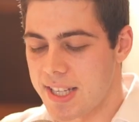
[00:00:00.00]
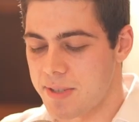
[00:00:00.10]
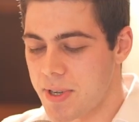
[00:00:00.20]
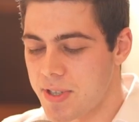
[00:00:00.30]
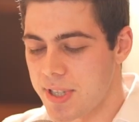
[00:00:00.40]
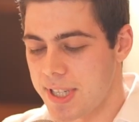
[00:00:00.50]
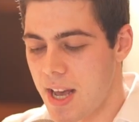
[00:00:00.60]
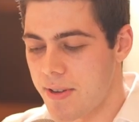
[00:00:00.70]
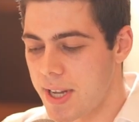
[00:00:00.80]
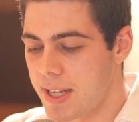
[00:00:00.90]
Especially
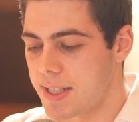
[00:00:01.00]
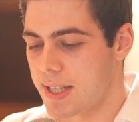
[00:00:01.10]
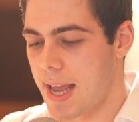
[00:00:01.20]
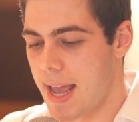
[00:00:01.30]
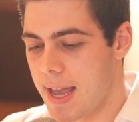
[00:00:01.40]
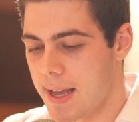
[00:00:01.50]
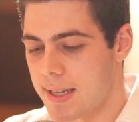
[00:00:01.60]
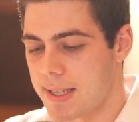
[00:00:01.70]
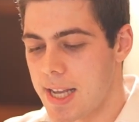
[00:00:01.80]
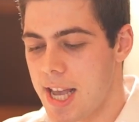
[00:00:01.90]
nowadays.
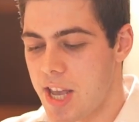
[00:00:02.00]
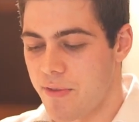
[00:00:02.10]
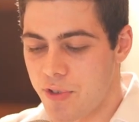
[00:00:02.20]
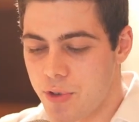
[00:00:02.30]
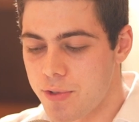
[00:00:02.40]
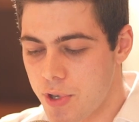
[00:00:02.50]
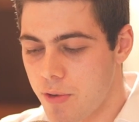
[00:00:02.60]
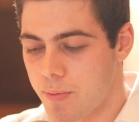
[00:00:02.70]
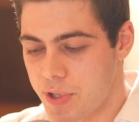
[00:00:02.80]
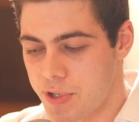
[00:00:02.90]
And if you
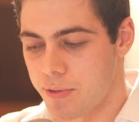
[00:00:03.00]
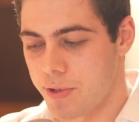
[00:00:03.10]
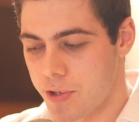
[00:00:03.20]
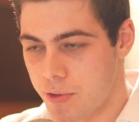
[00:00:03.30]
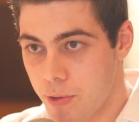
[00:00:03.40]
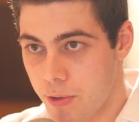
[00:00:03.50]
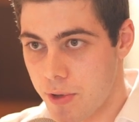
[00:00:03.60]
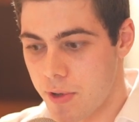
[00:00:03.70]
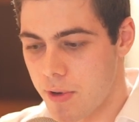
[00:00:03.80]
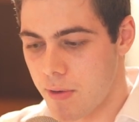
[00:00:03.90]
don't pursue the
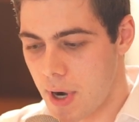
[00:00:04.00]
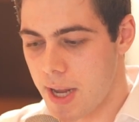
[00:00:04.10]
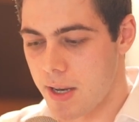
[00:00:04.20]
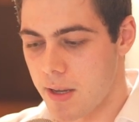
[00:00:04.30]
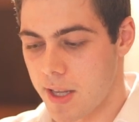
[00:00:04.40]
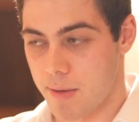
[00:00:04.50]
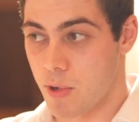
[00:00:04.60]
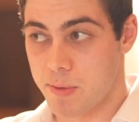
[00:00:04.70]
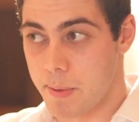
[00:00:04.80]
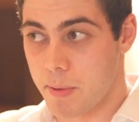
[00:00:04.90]
truth, right? Like
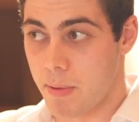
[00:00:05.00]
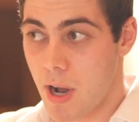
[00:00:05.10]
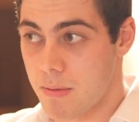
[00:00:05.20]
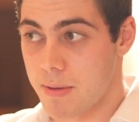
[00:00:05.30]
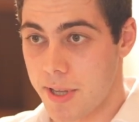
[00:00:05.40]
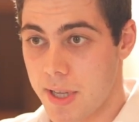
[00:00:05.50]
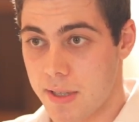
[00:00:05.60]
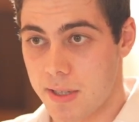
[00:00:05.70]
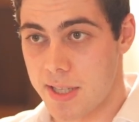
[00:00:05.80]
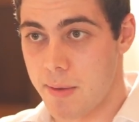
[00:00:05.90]
most people probably
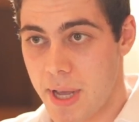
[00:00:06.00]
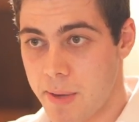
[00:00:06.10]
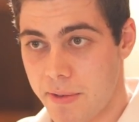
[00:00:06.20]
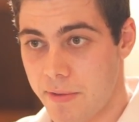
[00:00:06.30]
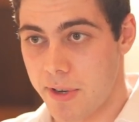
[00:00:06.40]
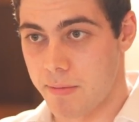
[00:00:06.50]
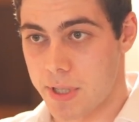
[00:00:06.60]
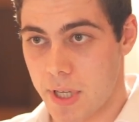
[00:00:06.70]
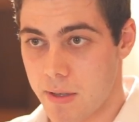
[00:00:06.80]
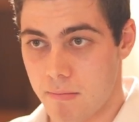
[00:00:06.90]
think that Sam Bankman-Fried was
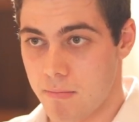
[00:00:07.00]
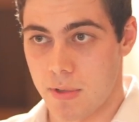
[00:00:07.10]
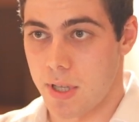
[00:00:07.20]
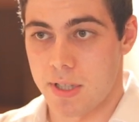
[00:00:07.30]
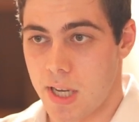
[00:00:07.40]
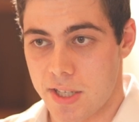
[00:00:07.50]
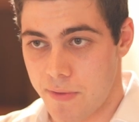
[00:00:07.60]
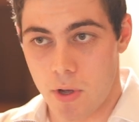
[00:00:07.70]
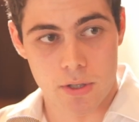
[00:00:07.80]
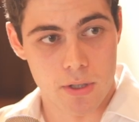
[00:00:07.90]
like, it's not his
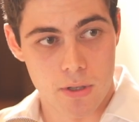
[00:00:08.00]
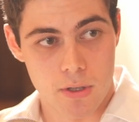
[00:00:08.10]
fault.